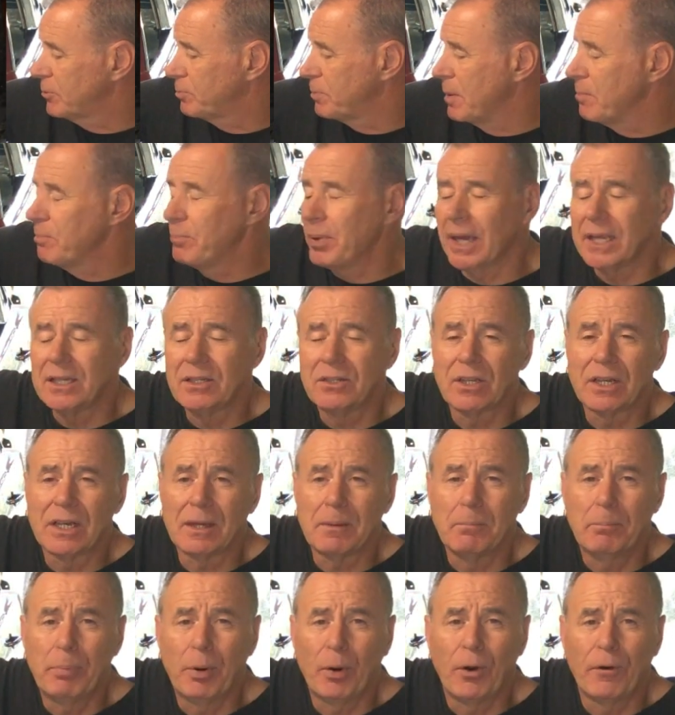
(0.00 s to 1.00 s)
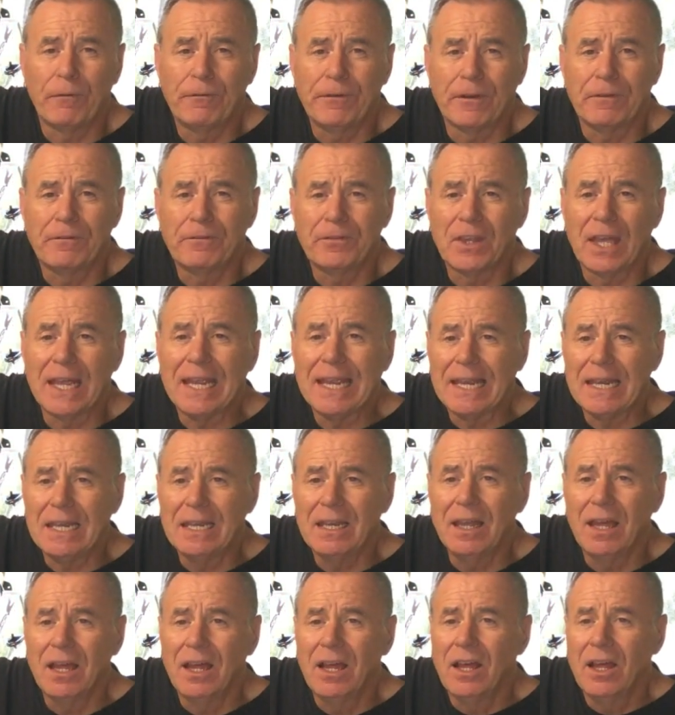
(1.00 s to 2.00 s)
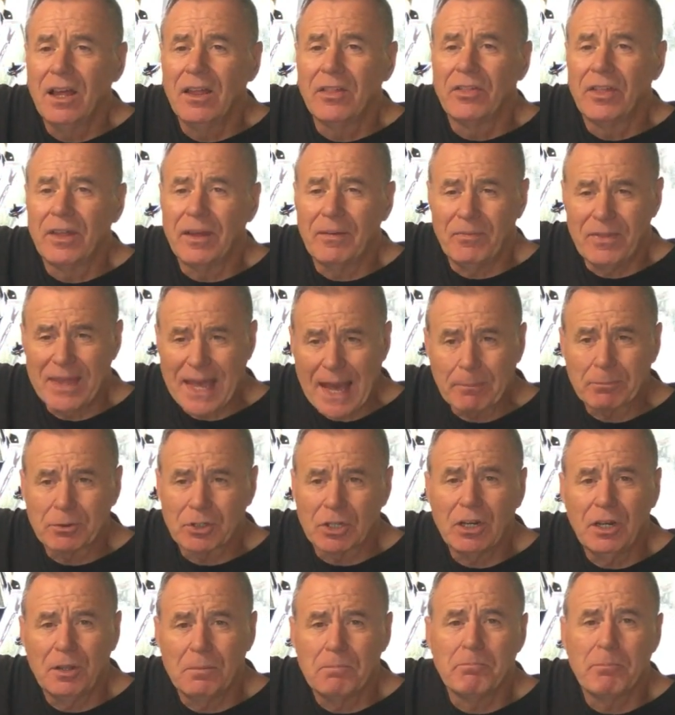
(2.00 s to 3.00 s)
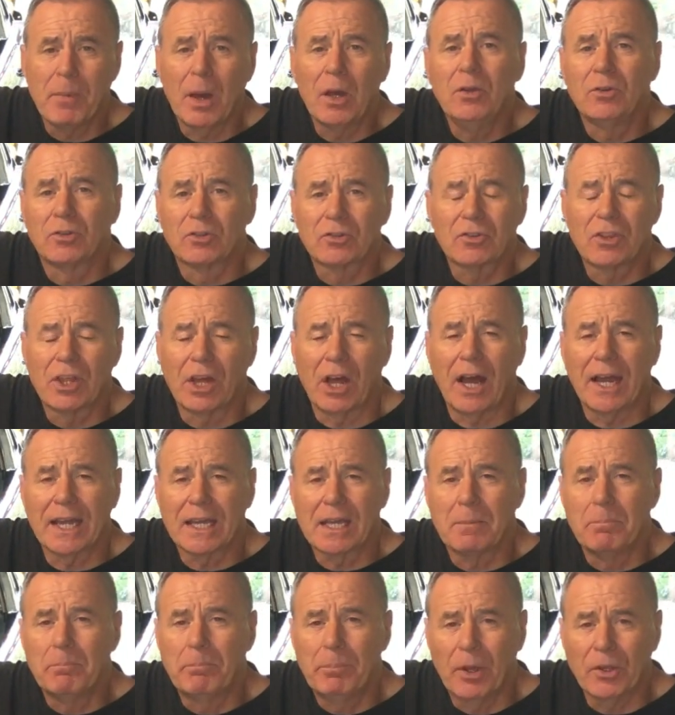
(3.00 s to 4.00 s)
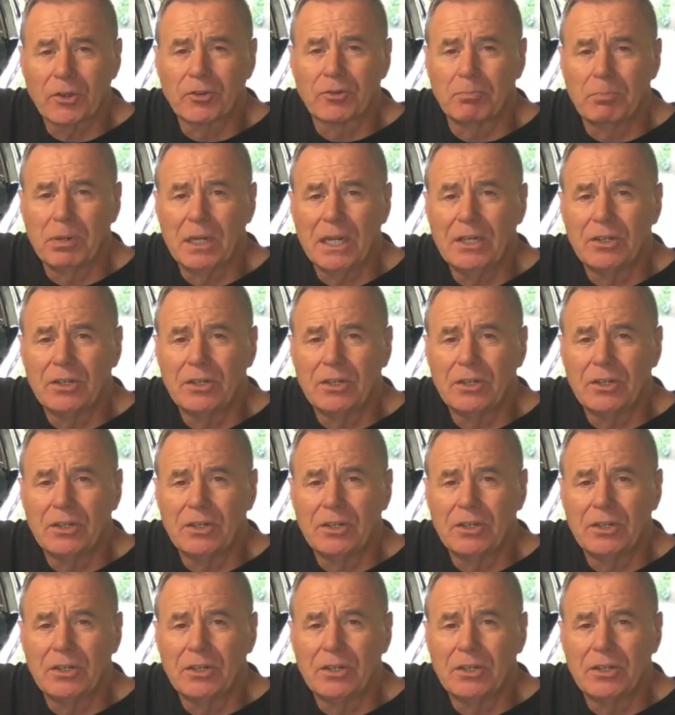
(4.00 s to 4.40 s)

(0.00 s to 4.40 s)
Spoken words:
been painted in Pour 15. The absolute most that I can possibly